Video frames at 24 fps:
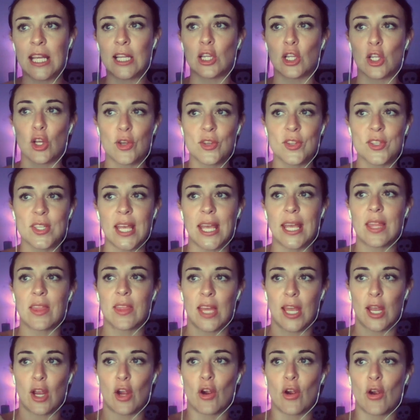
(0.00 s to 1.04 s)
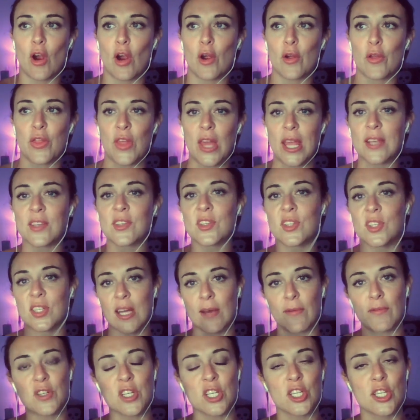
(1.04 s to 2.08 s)
looks like there are things
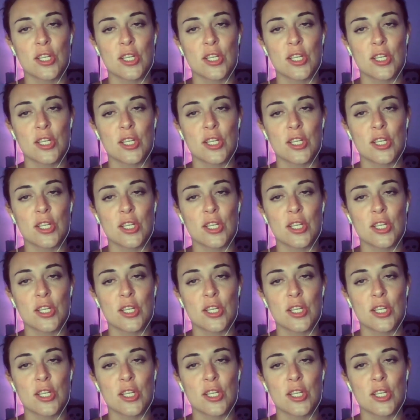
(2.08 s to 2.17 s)
stuffed into